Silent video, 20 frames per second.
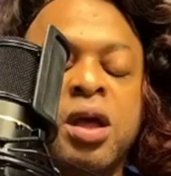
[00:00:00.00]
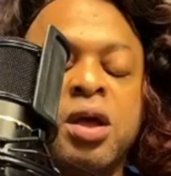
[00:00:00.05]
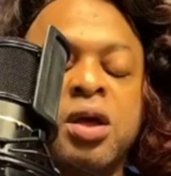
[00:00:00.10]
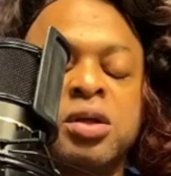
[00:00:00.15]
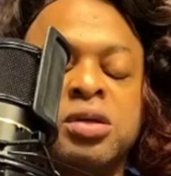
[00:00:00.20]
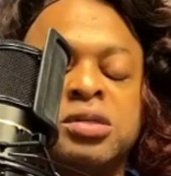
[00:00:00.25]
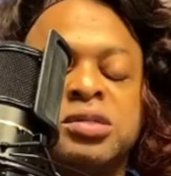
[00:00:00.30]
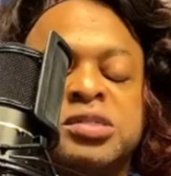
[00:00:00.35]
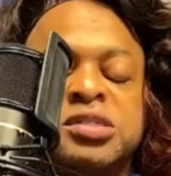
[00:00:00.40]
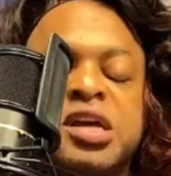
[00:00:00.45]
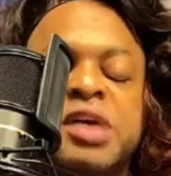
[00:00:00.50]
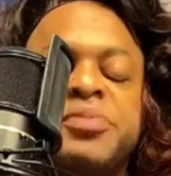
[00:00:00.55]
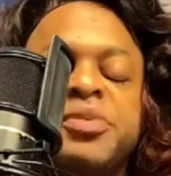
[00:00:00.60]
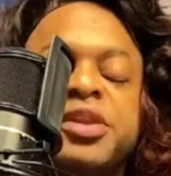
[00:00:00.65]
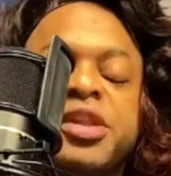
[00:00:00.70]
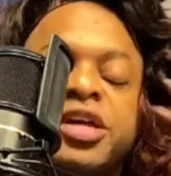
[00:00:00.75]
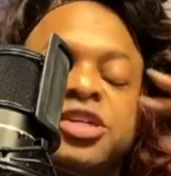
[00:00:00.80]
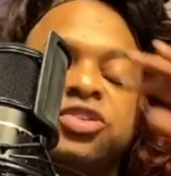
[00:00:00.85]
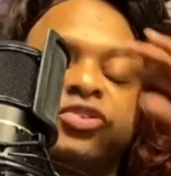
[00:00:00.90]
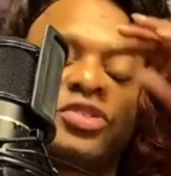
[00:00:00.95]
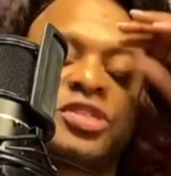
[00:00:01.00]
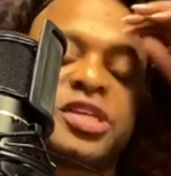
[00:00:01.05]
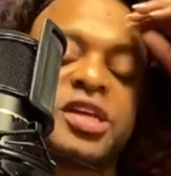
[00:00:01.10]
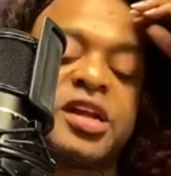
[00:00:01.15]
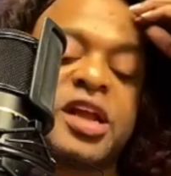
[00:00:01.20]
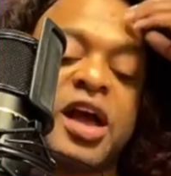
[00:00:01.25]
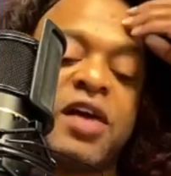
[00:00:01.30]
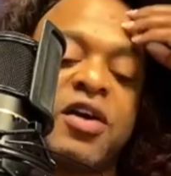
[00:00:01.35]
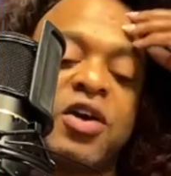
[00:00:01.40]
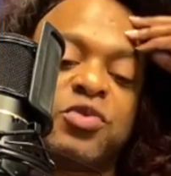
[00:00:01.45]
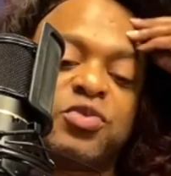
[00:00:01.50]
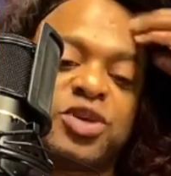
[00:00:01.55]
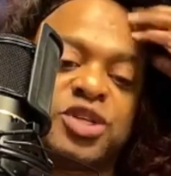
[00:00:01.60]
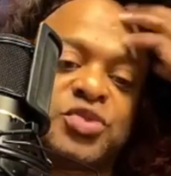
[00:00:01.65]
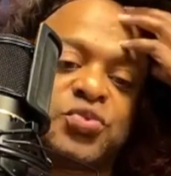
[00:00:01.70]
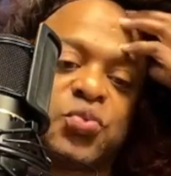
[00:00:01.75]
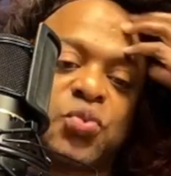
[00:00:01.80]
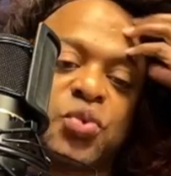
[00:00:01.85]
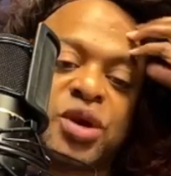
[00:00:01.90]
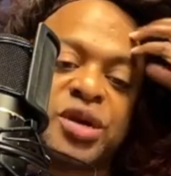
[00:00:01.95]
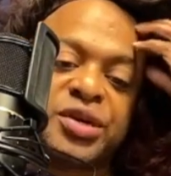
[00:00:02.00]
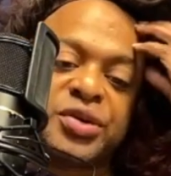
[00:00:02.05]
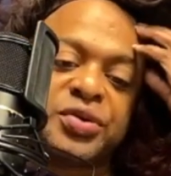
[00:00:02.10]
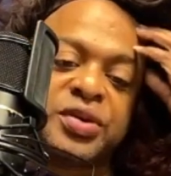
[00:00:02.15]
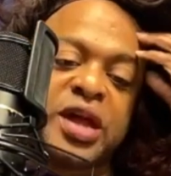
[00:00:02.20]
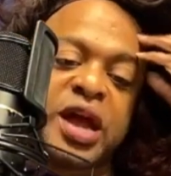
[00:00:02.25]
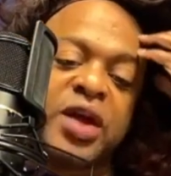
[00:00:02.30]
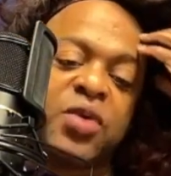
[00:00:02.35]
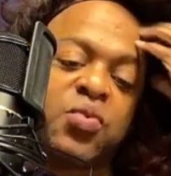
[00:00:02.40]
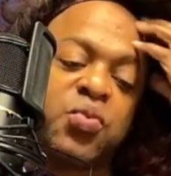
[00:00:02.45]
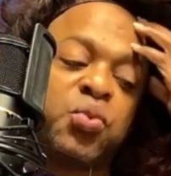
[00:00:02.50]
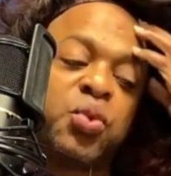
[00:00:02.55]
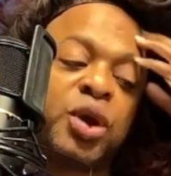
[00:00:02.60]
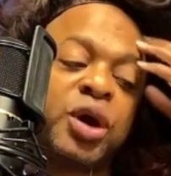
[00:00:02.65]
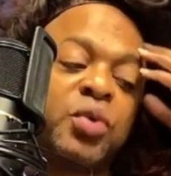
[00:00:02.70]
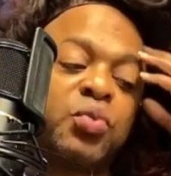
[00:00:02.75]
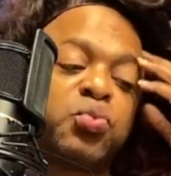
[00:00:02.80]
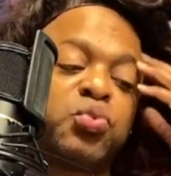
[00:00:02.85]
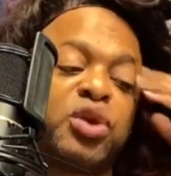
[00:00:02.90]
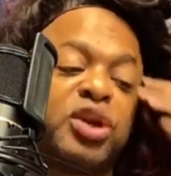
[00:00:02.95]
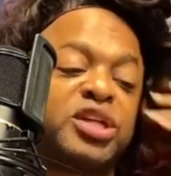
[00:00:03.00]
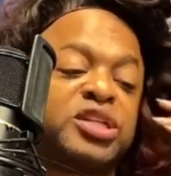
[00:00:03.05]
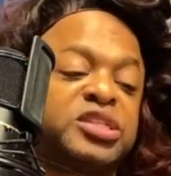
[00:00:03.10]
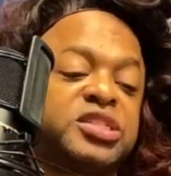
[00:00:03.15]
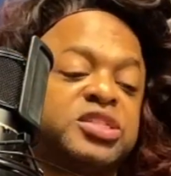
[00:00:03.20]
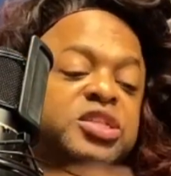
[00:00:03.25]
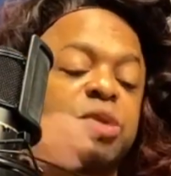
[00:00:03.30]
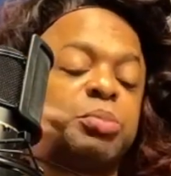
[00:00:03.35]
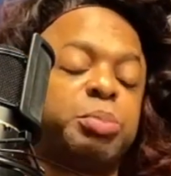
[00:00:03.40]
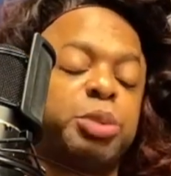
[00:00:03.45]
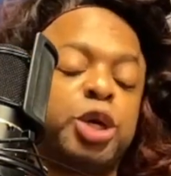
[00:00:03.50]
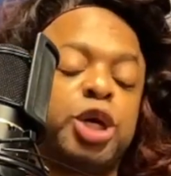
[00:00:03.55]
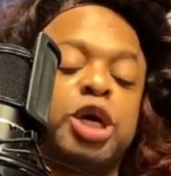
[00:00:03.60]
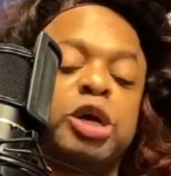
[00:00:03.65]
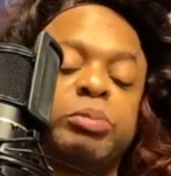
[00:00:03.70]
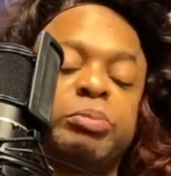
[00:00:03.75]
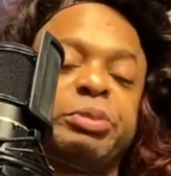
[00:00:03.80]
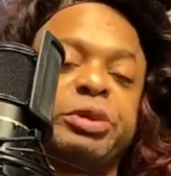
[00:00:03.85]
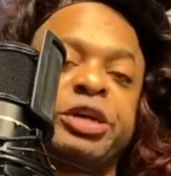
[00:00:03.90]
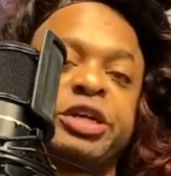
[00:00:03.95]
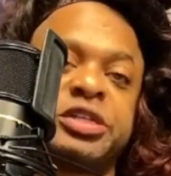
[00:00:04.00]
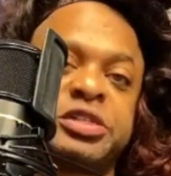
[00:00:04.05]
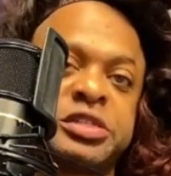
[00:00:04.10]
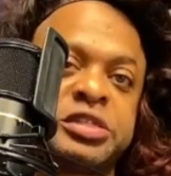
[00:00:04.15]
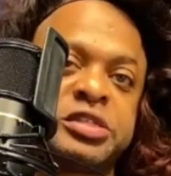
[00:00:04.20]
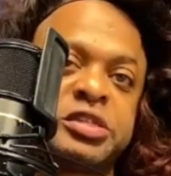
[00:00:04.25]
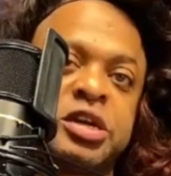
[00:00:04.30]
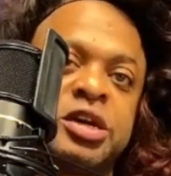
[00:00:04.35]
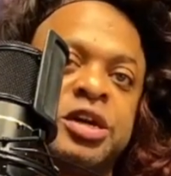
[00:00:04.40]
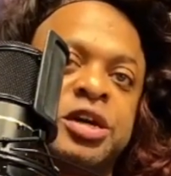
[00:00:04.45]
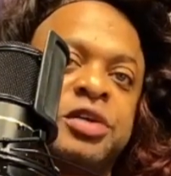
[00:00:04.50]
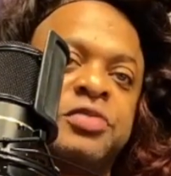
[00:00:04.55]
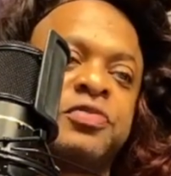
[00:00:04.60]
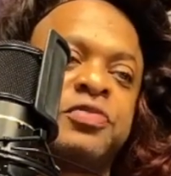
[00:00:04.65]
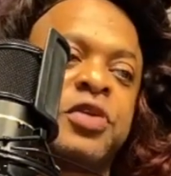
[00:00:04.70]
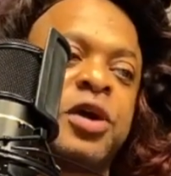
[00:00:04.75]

Something that you said, I always wondered, like, what is the purpose of a